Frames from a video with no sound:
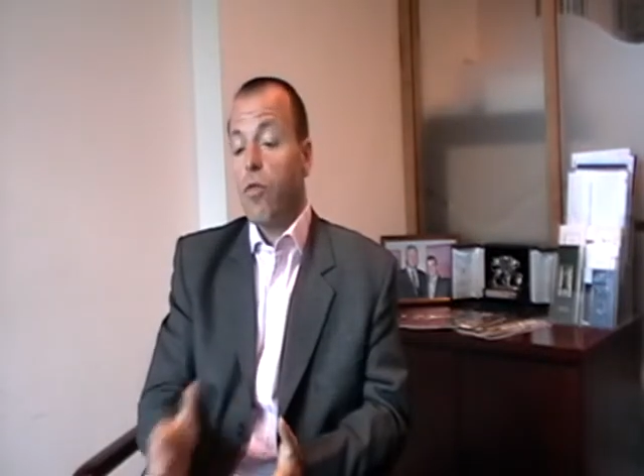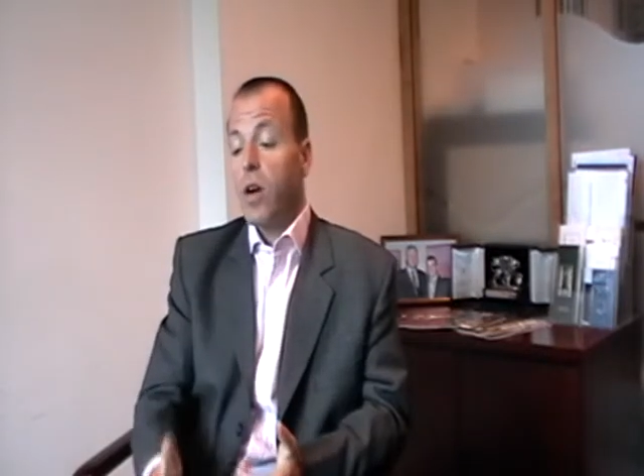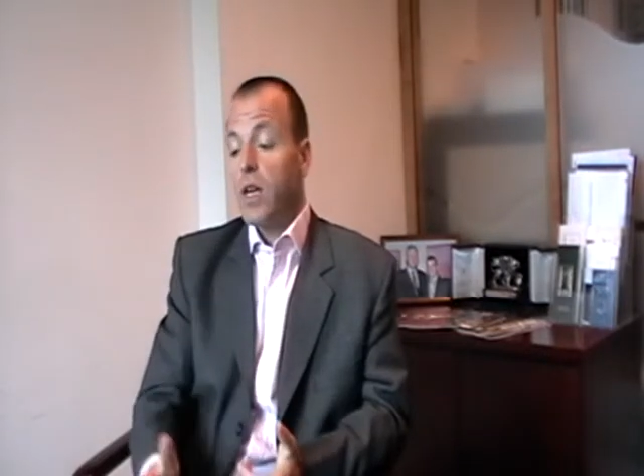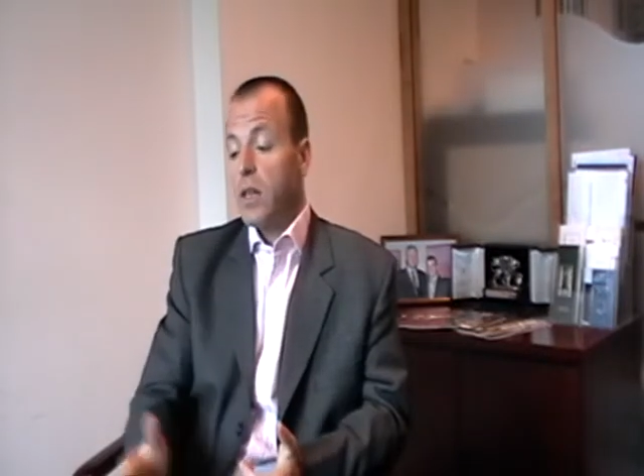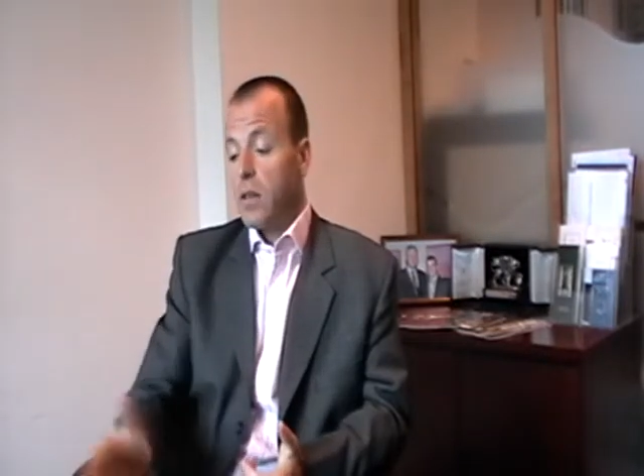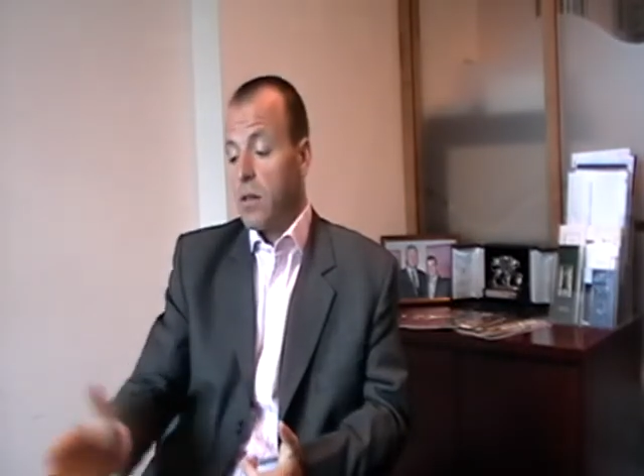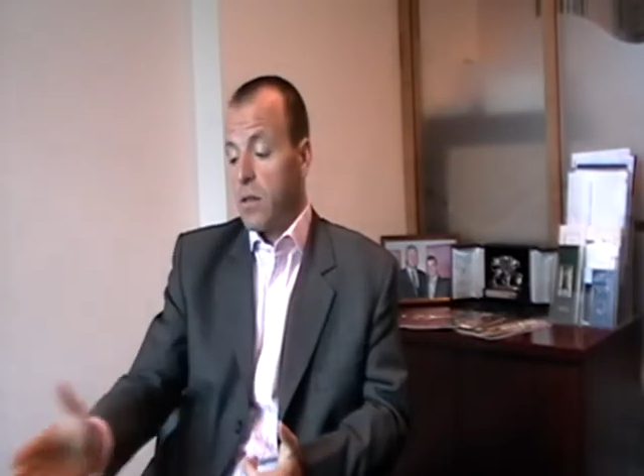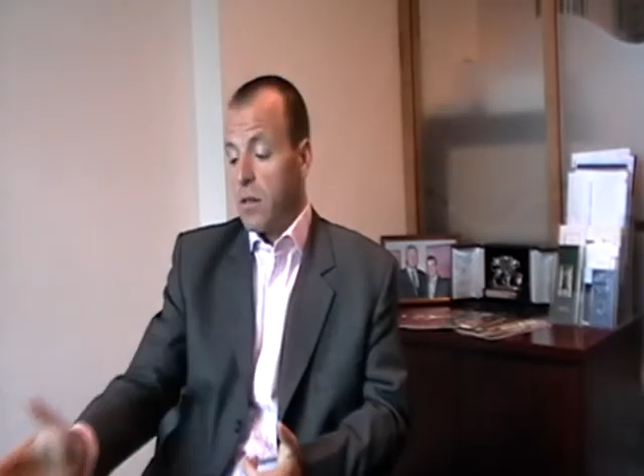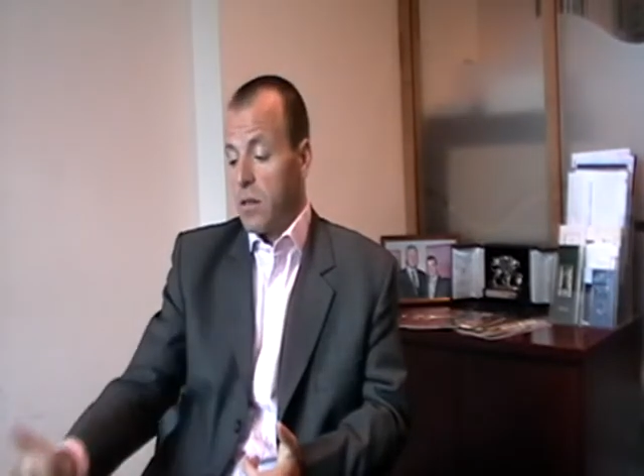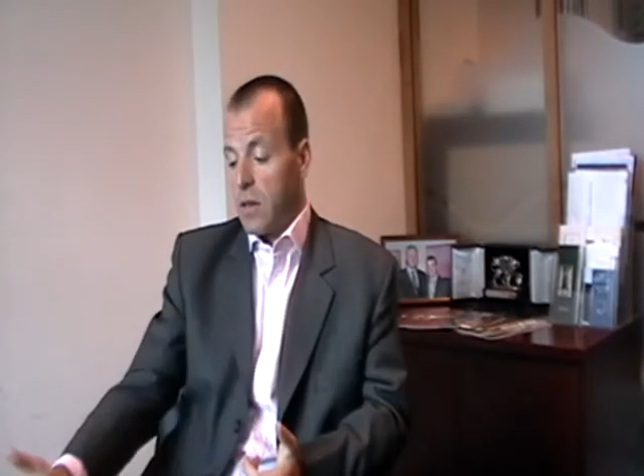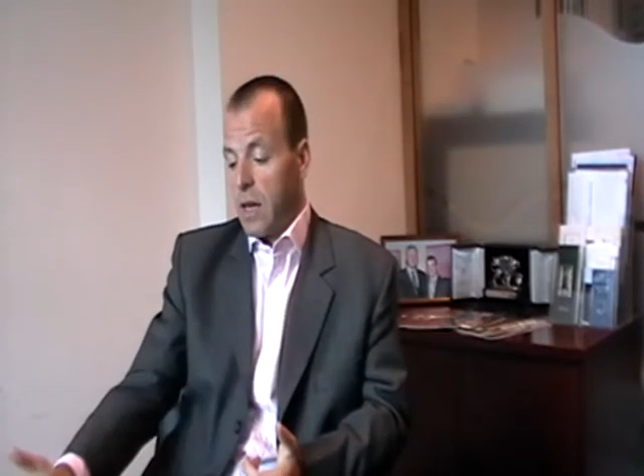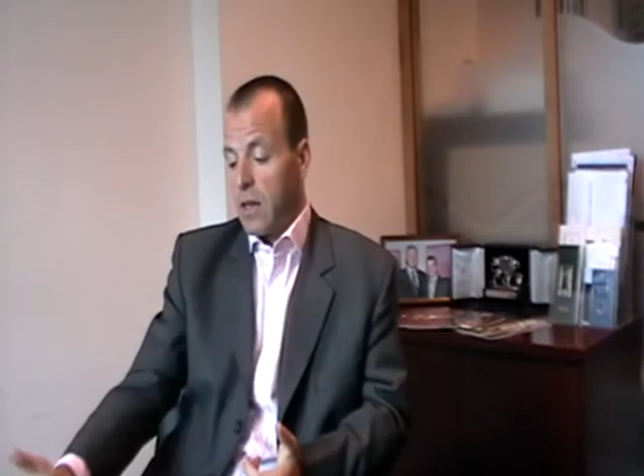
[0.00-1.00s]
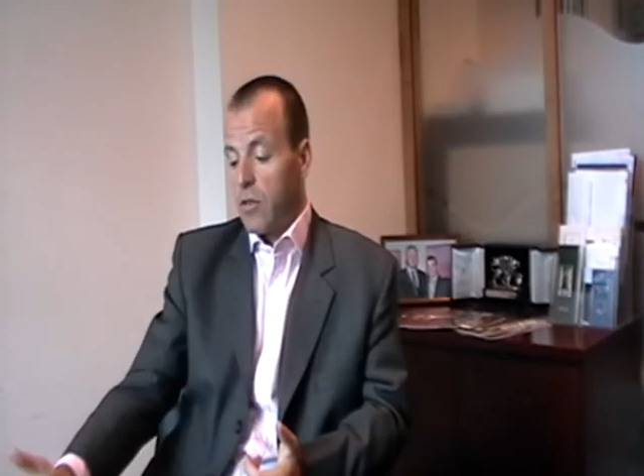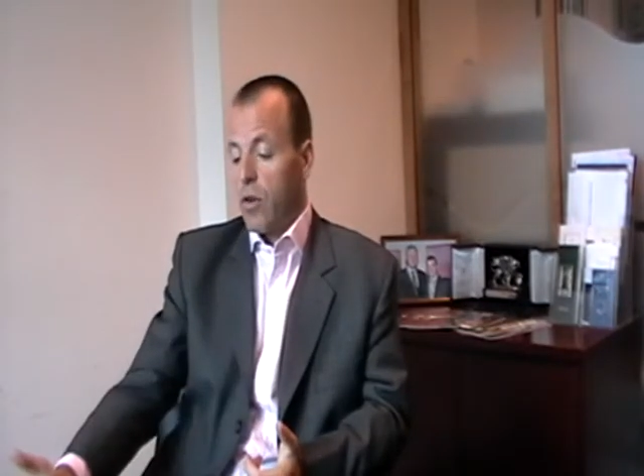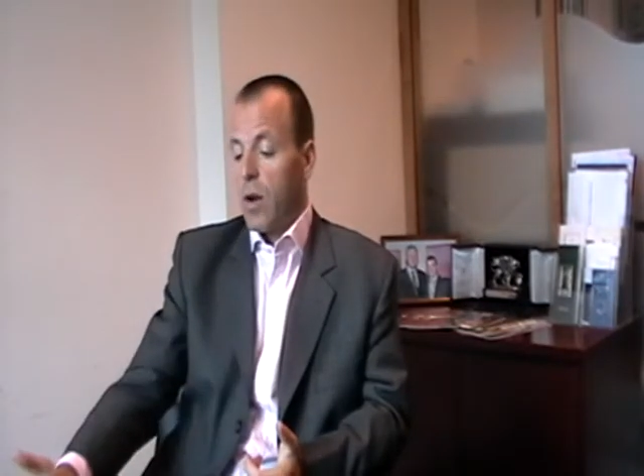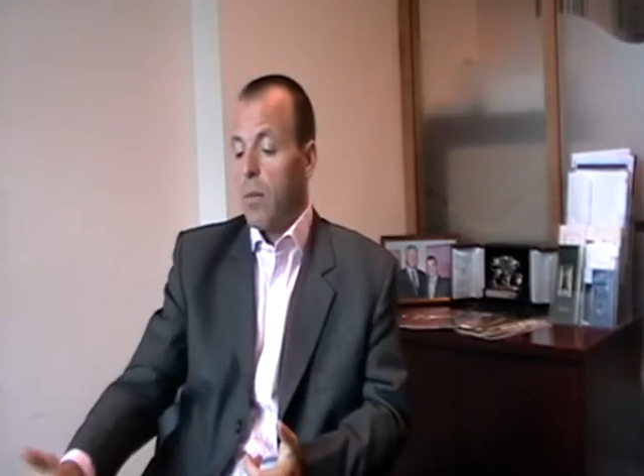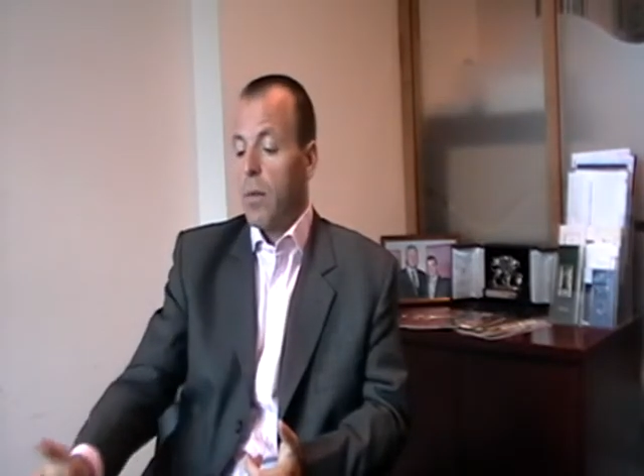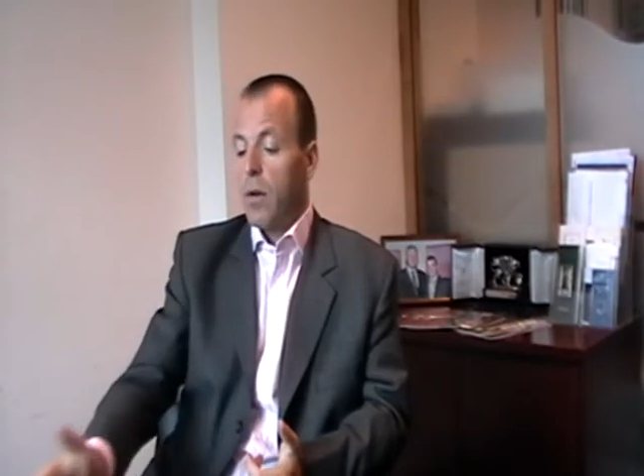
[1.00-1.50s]
right tax
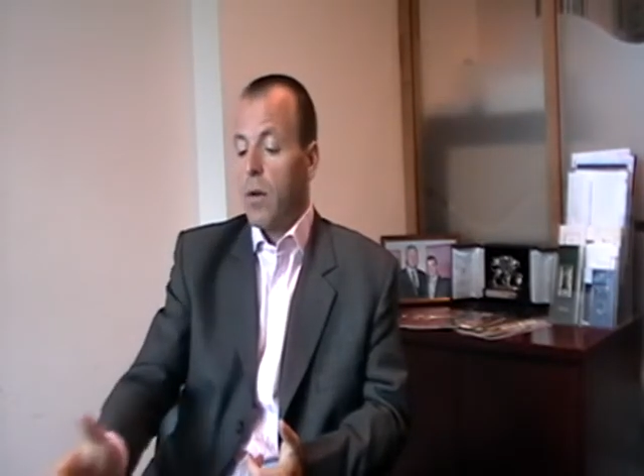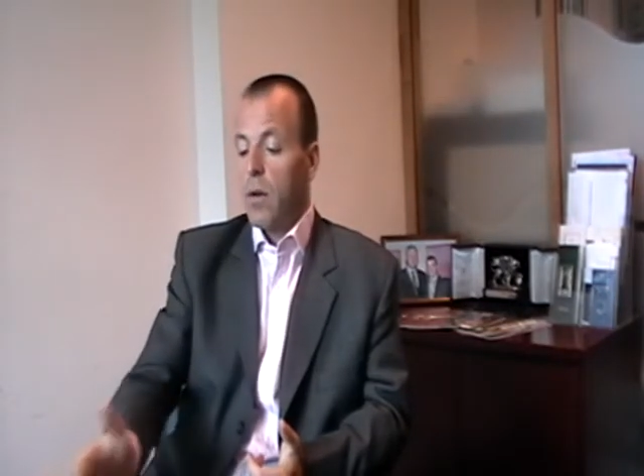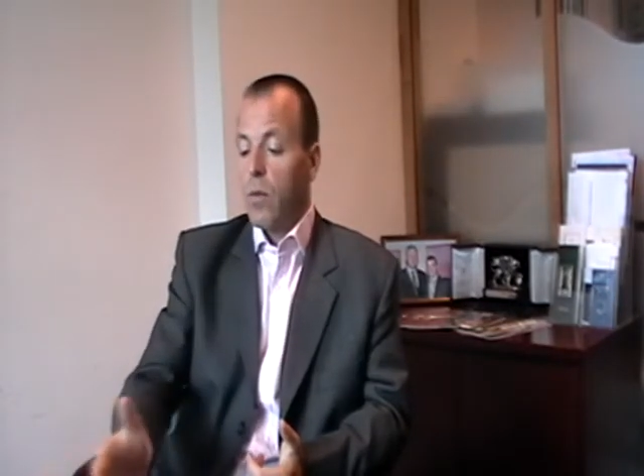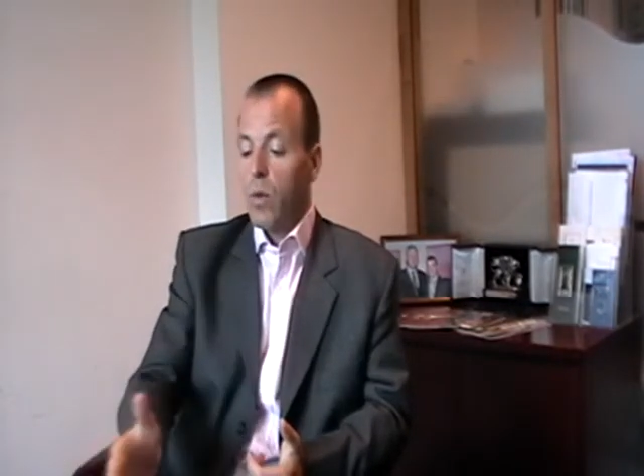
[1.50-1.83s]
wrapper,